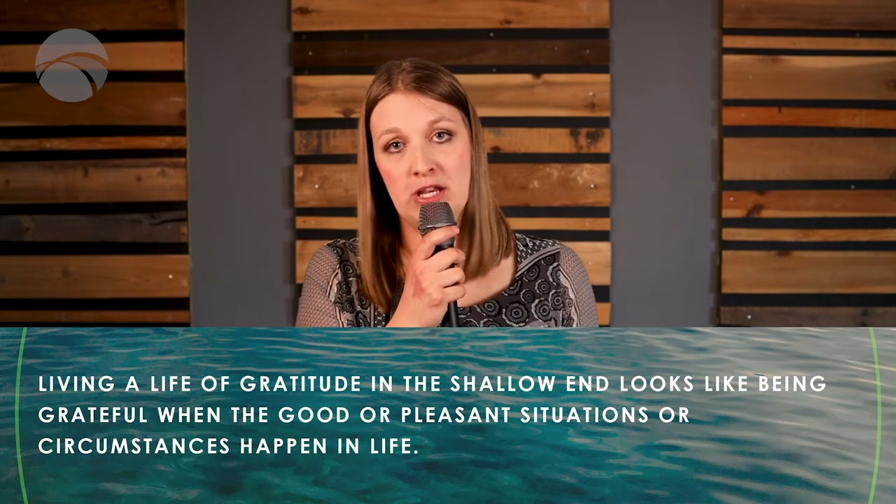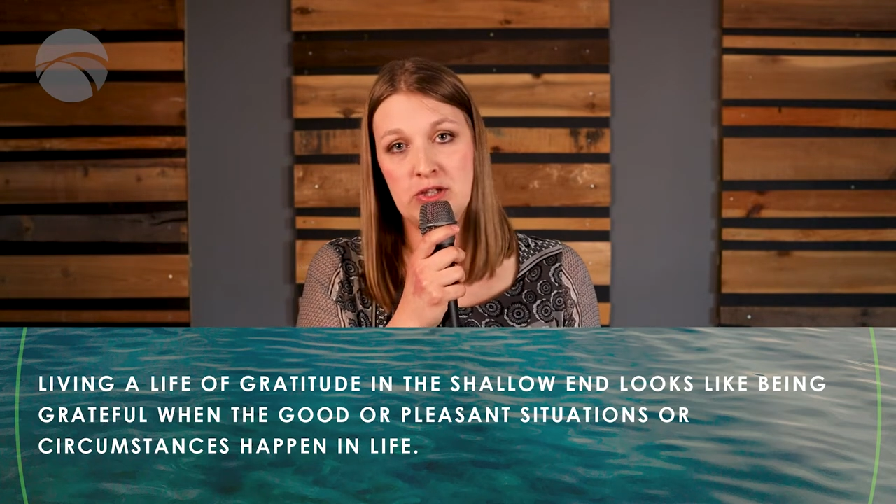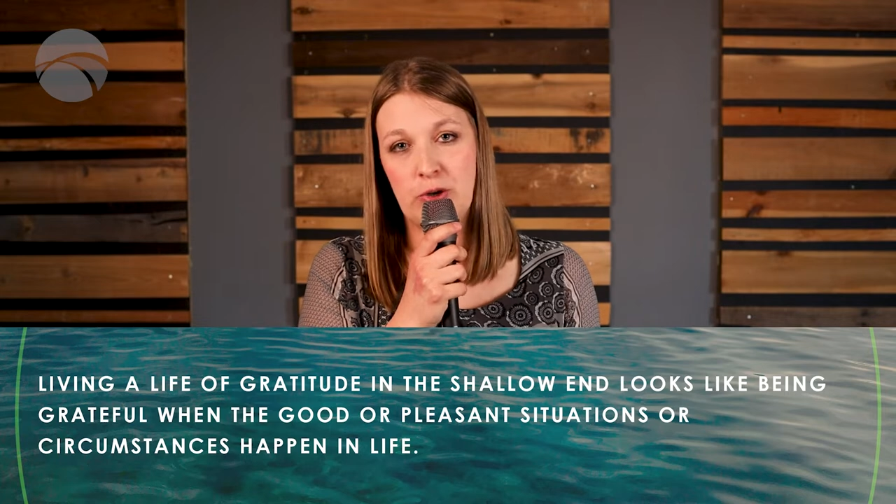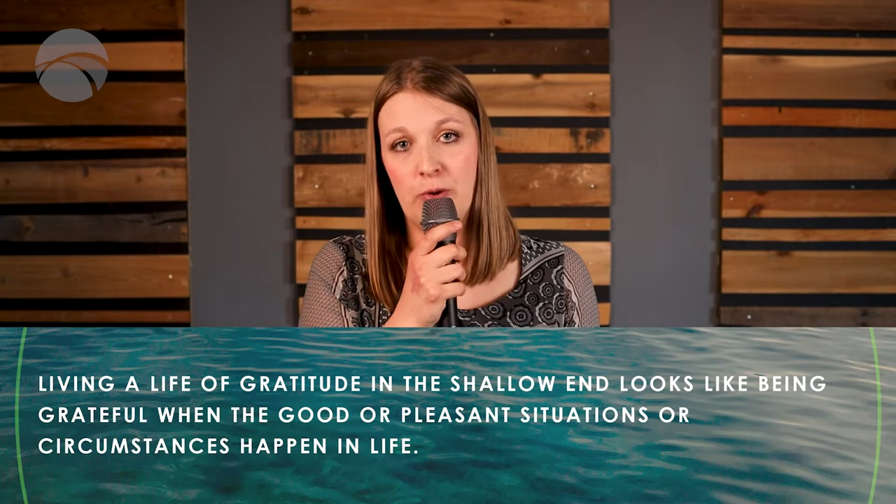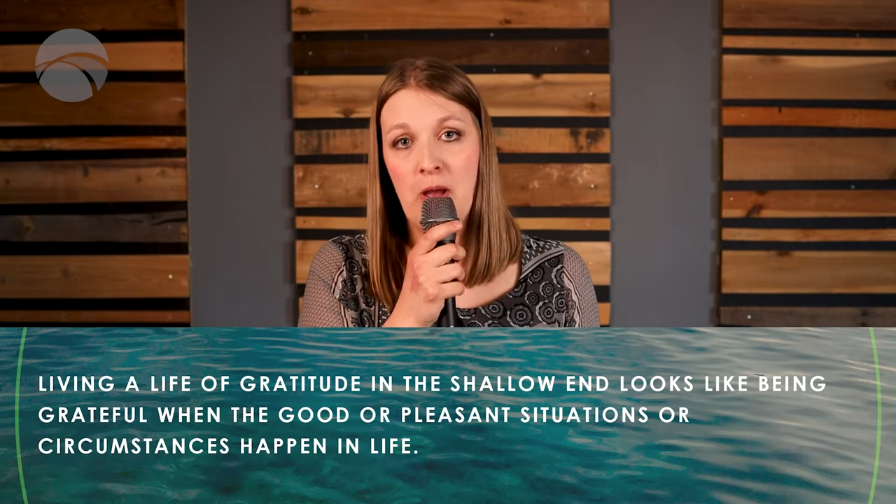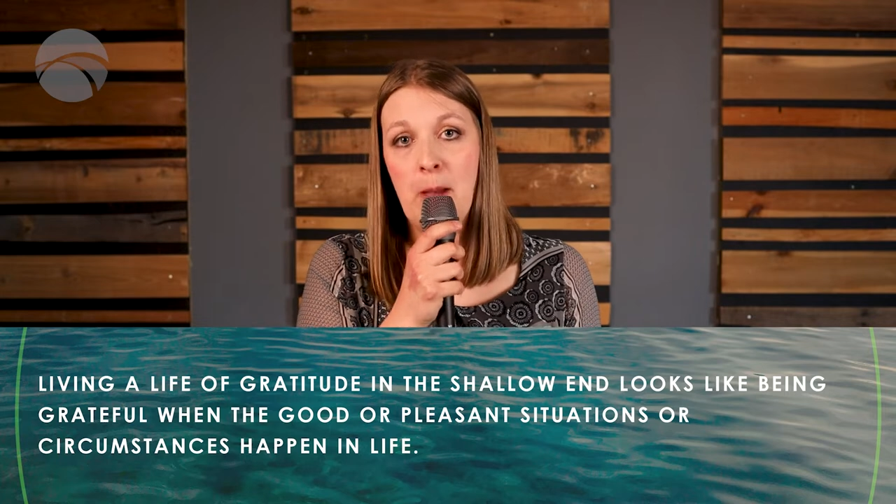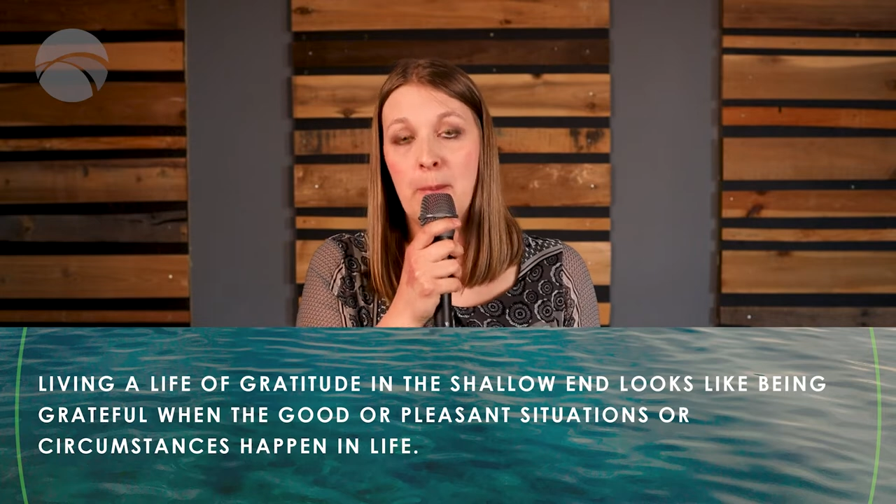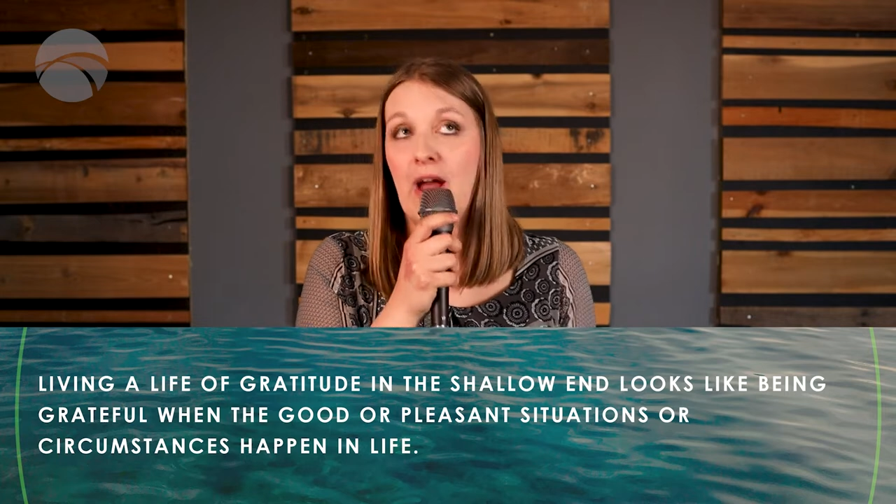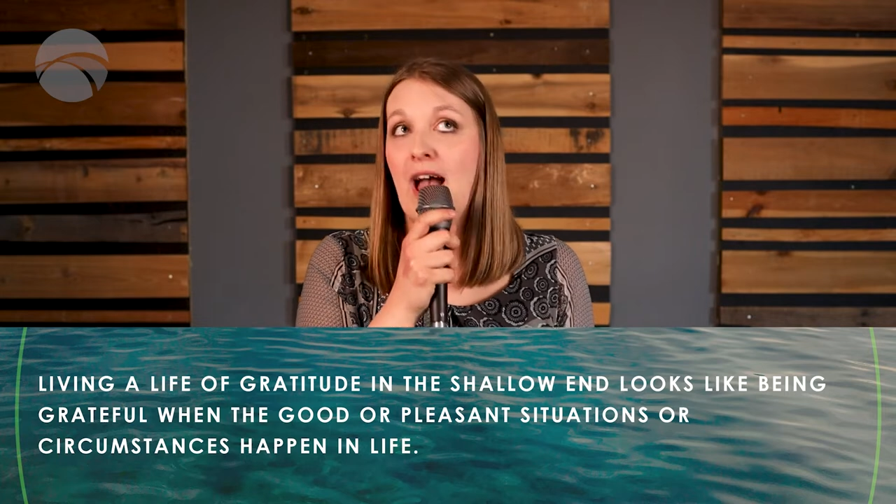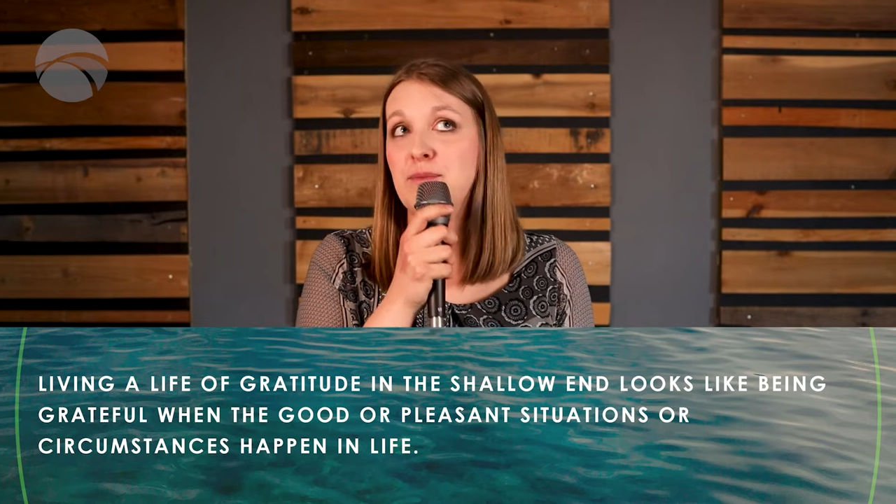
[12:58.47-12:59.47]
So
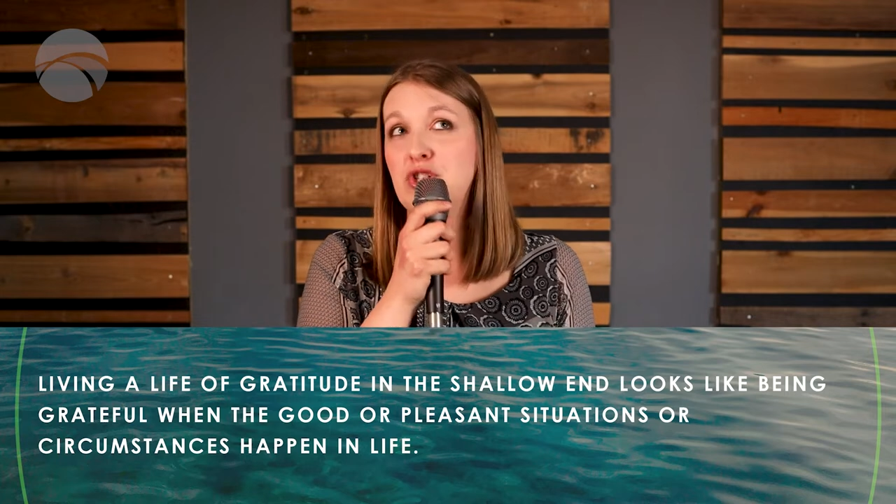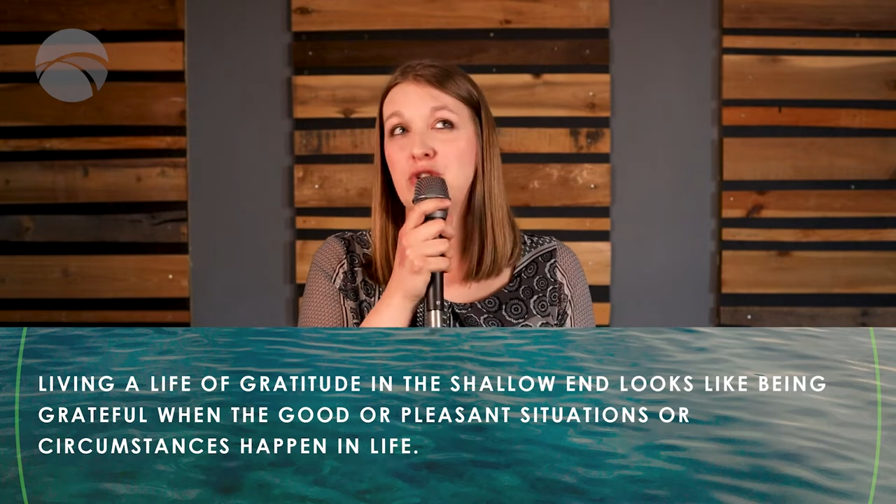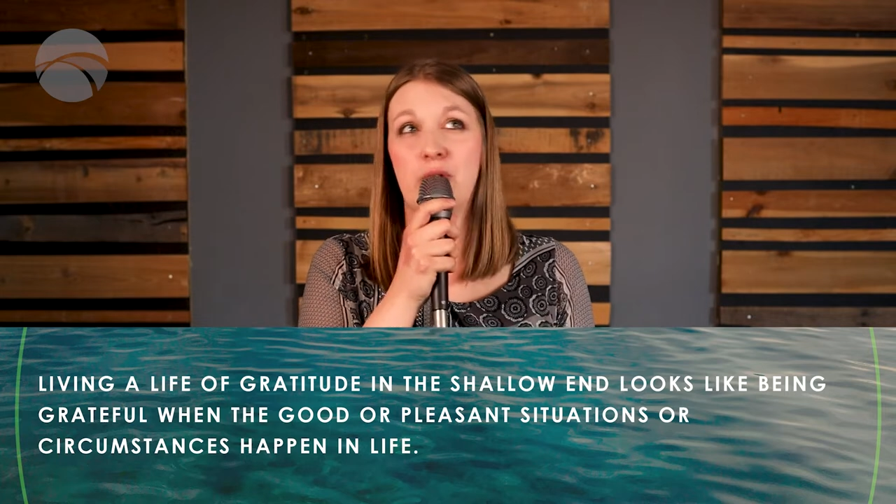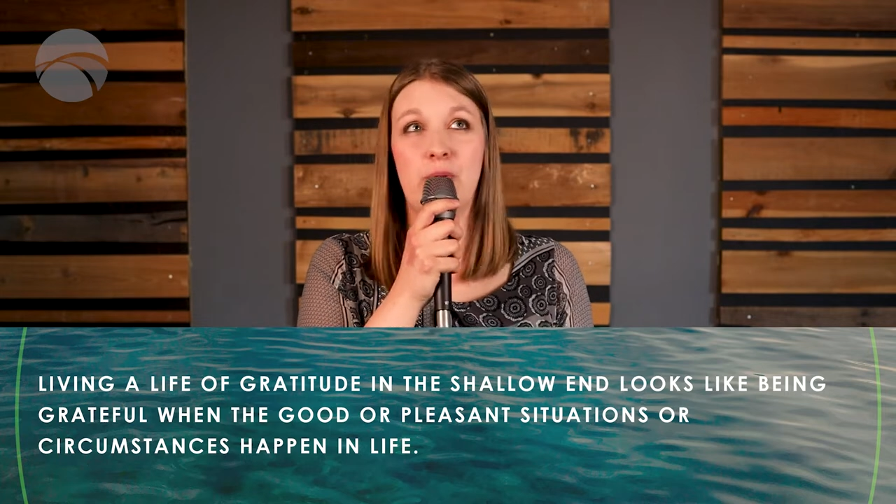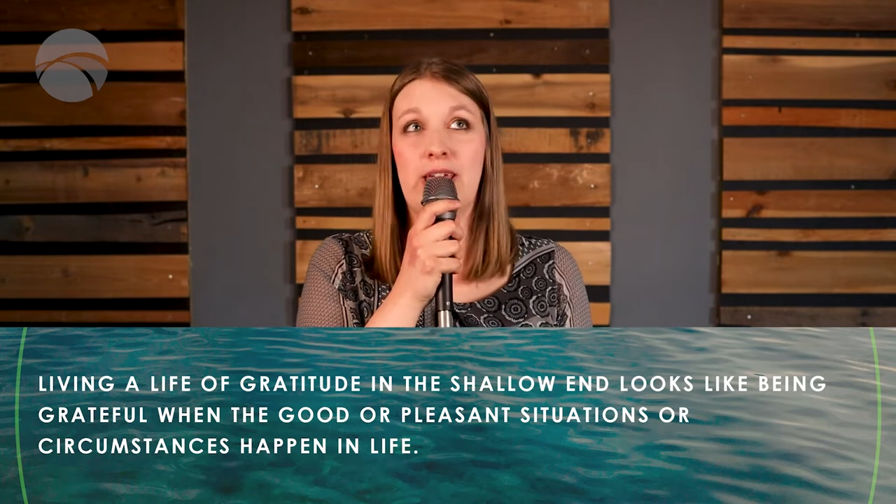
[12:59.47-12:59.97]
perhaps you don't